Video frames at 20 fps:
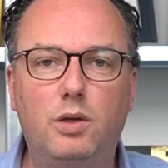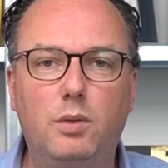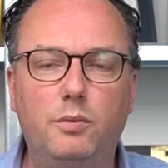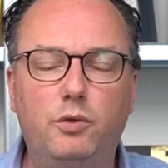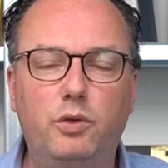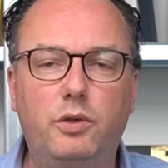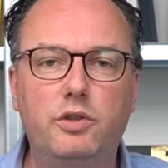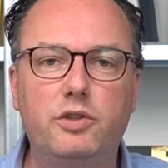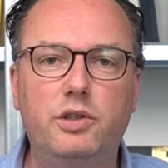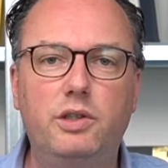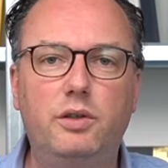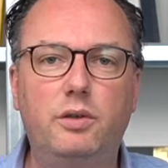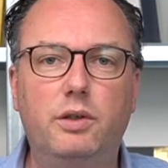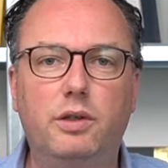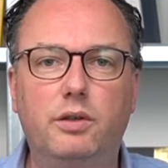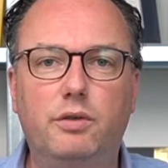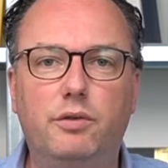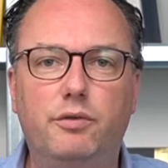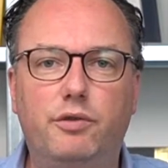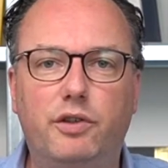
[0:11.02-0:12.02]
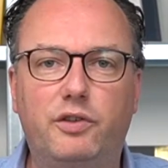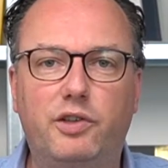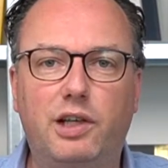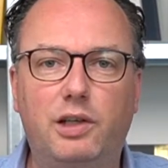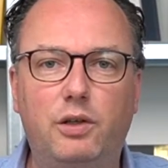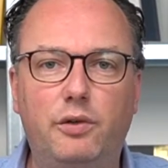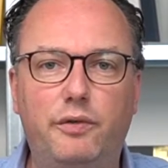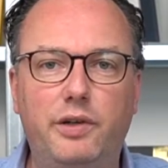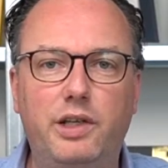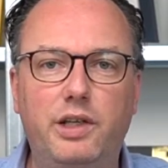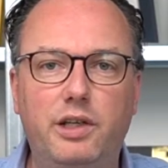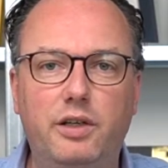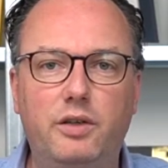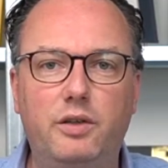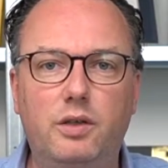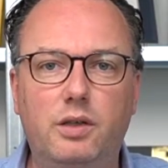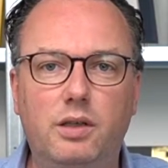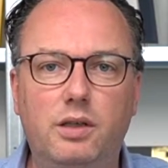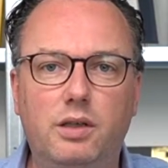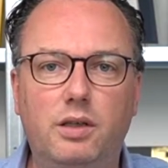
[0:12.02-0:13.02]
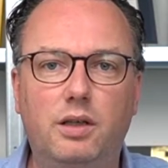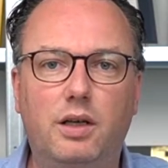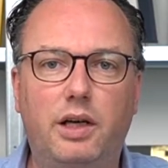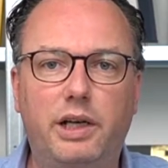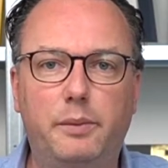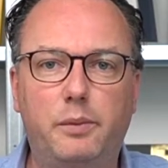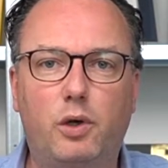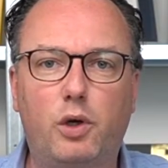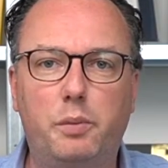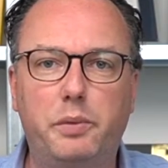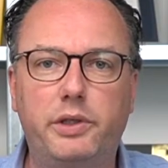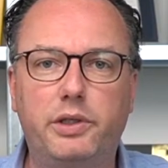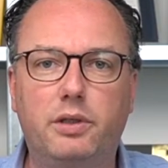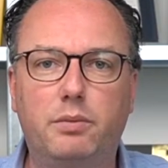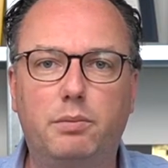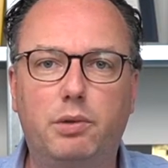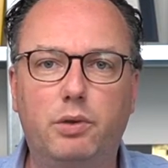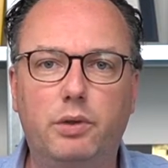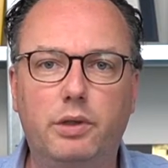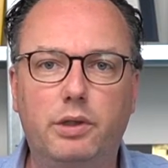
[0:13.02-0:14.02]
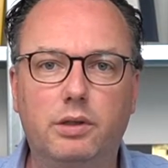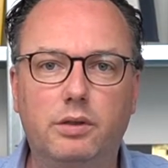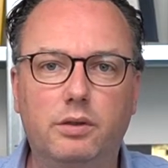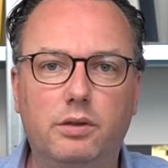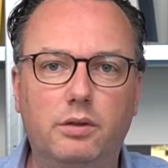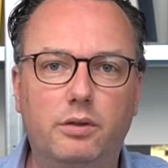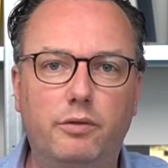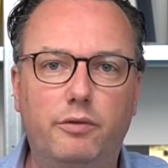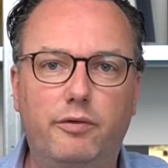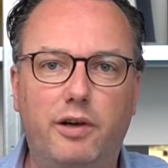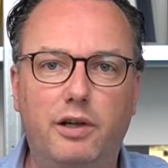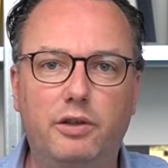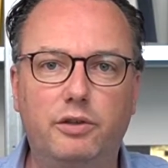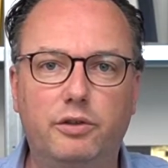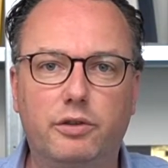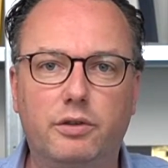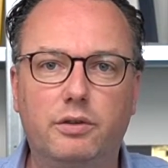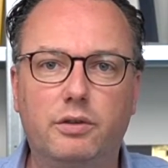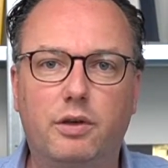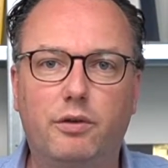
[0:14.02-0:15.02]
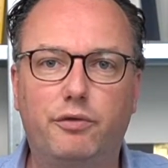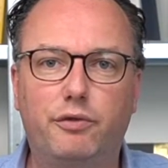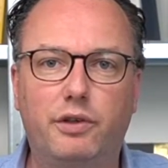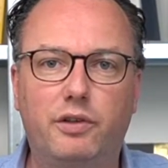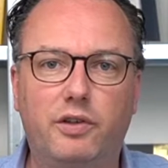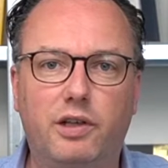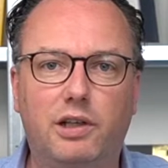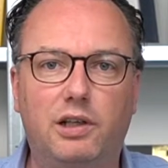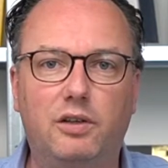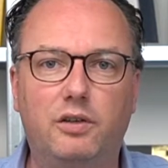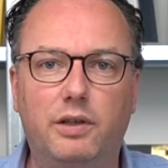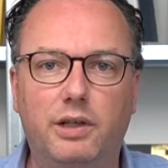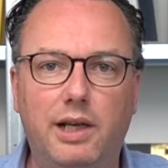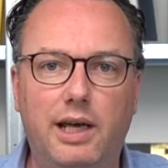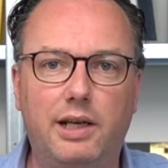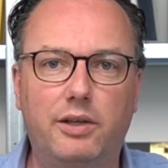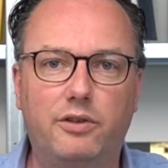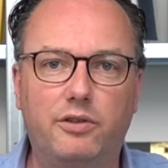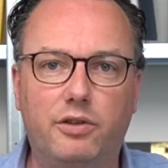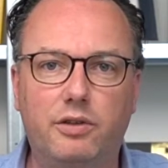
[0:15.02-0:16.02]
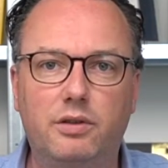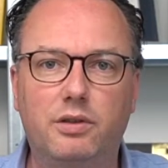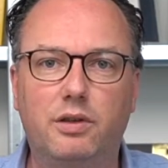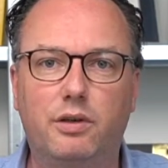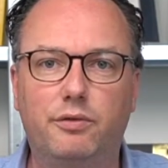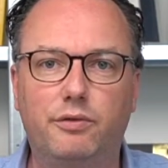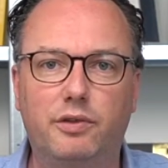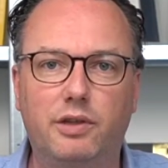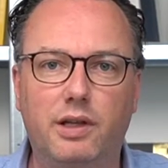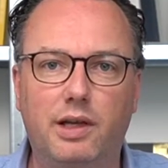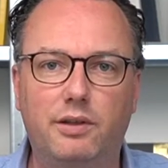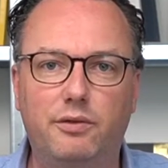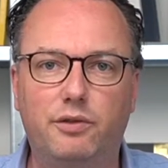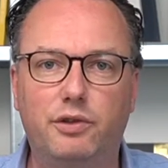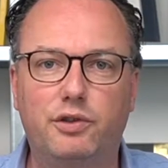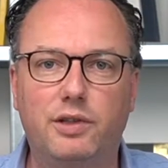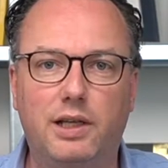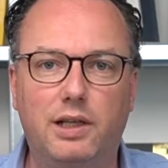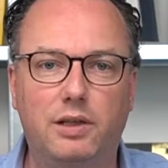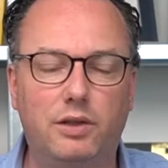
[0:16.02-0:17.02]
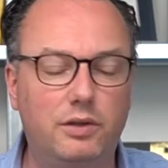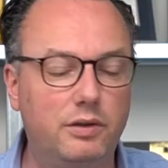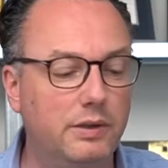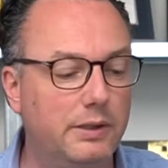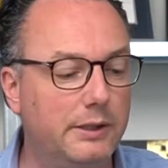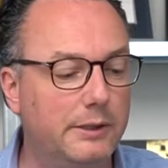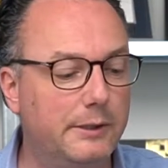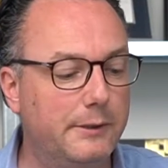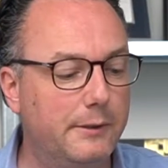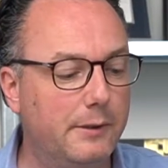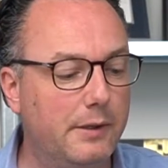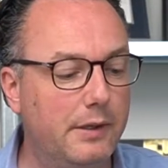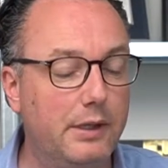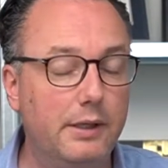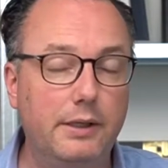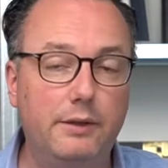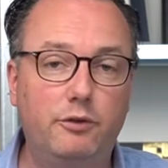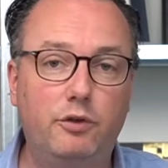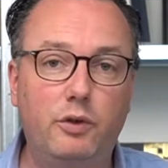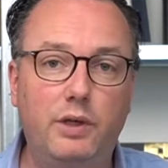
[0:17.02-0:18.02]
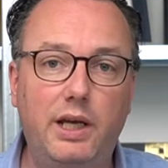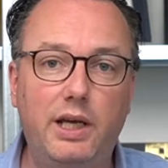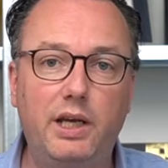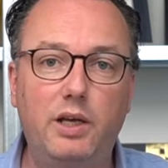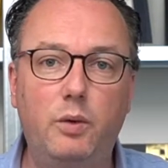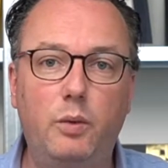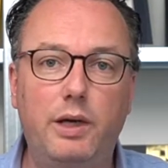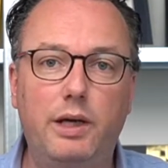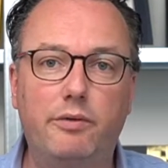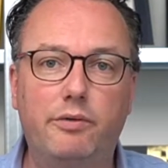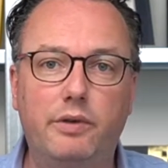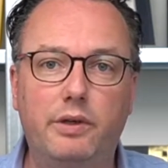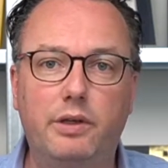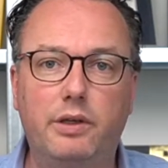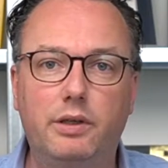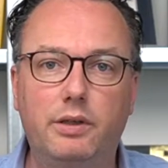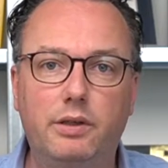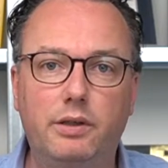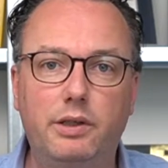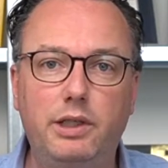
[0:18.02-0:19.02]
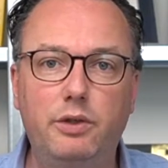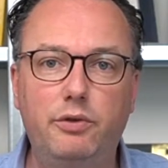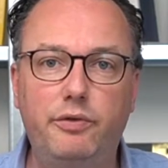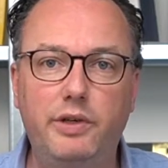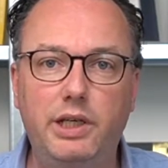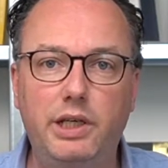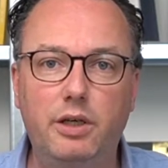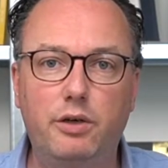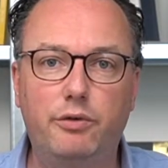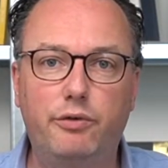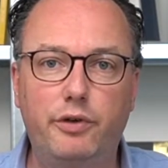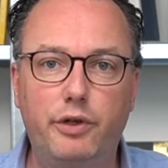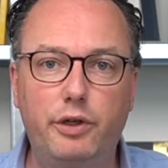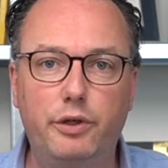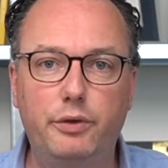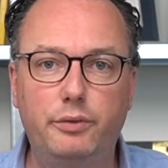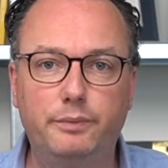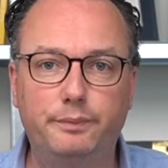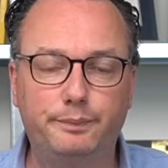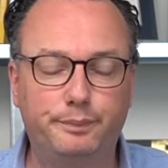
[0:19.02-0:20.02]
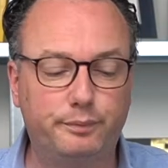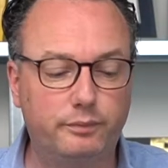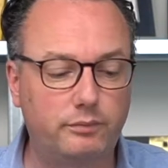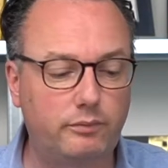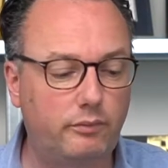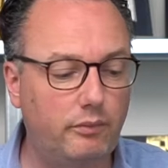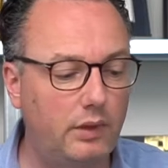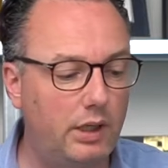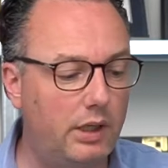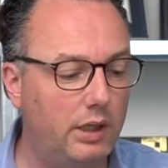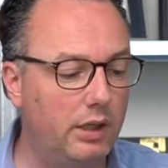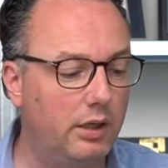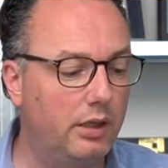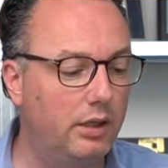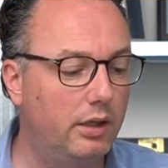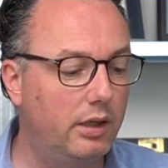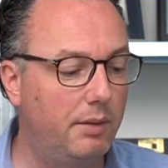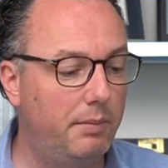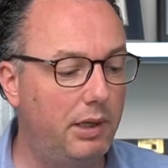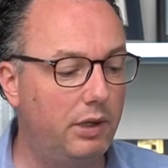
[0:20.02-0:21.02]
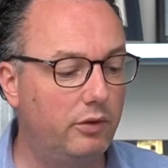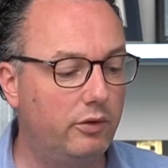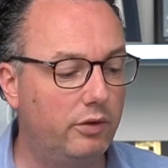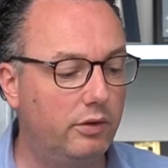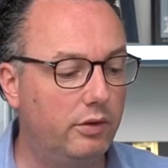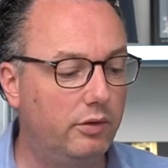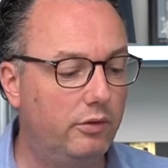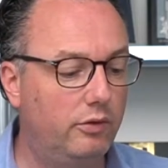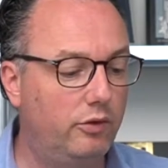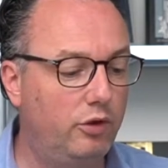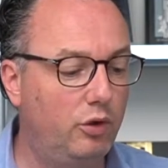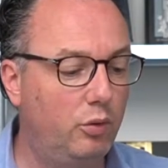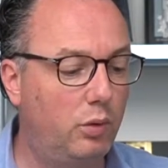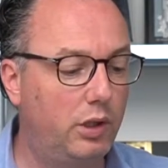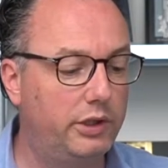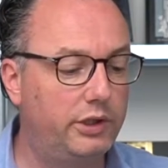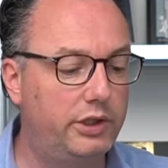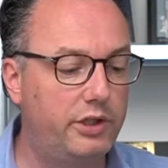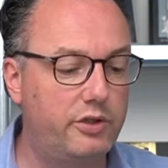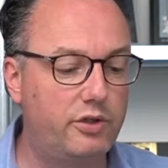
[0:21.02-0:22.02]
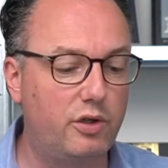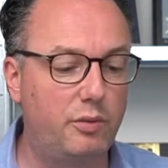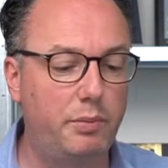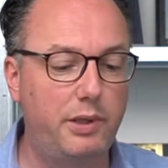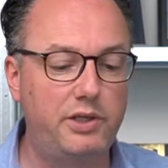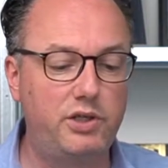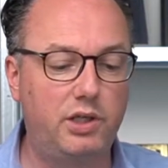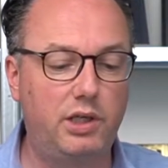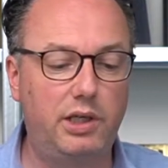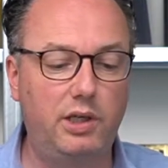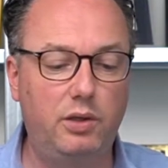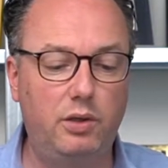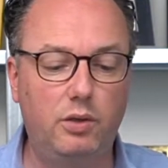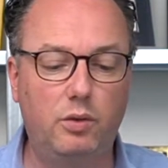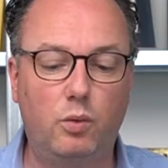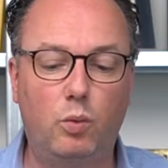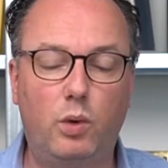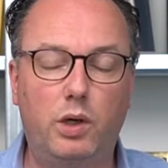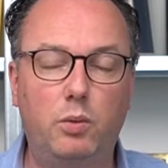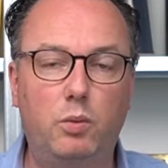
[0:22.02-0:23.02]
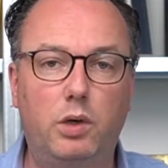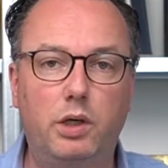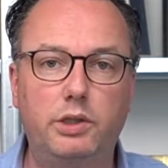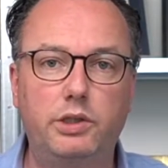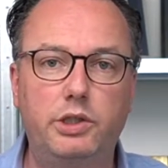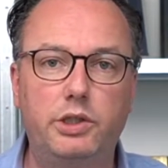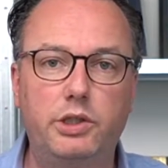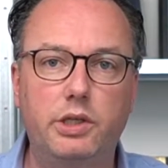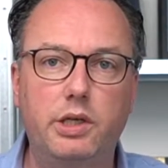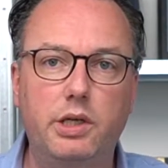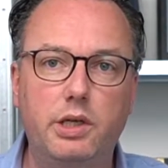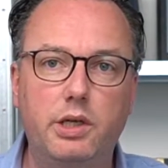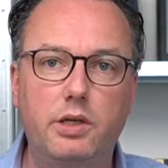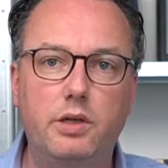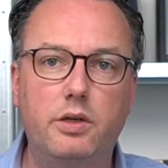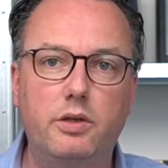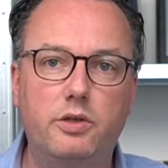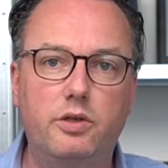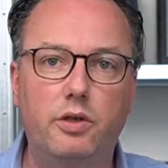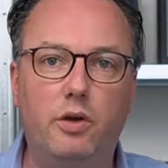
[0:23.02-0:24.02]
to this new Fratello video. I'm Robert-Jan Broer, founder of Fratello and editor at Fratello. Today we have a new video for you about two watches, or basically one watch. It's